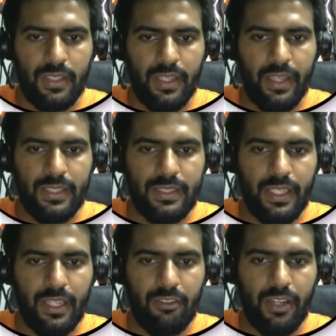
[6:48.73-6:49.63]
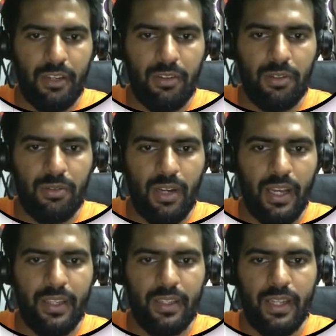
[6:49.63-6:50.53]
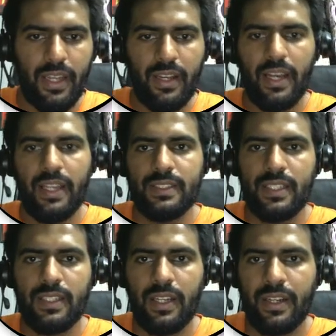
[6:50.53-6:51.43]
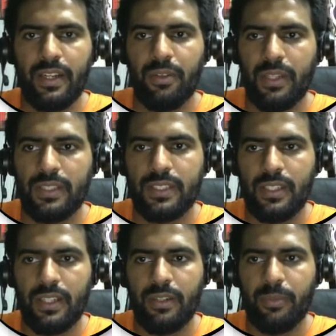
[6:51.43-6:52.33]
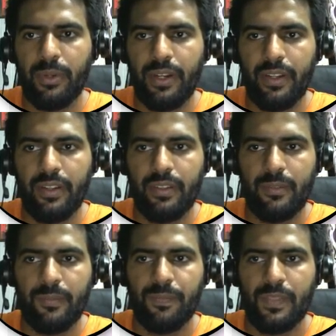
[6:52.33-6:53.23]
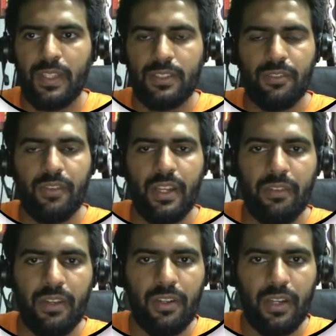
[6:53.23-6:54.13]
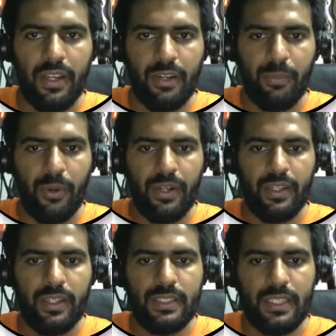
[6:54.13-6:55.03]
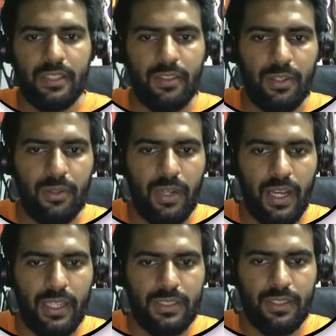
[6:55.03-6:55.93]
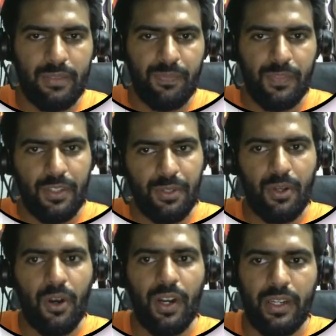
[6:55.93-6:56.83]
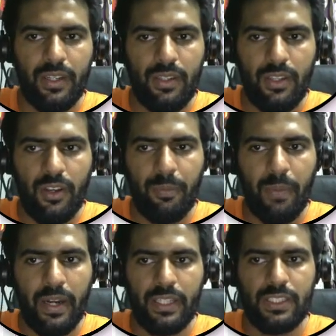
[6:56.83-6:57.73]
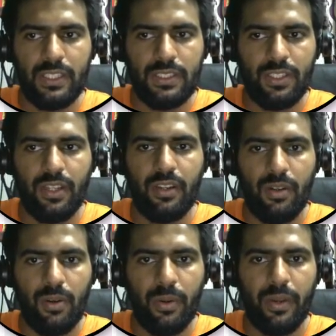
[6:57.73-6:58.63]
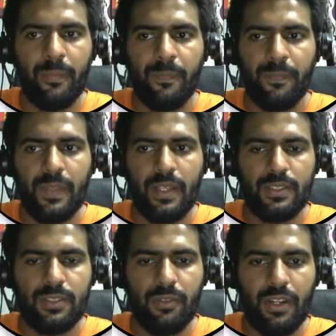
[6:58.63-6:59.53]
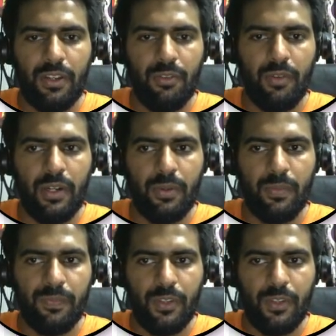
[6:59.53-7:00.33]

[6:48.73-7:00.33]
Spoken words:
is equal to I, like I is the current, you can say current pointer. So whenever your current pointer is equal to last, you got your partition string. Okay, so what you will do, you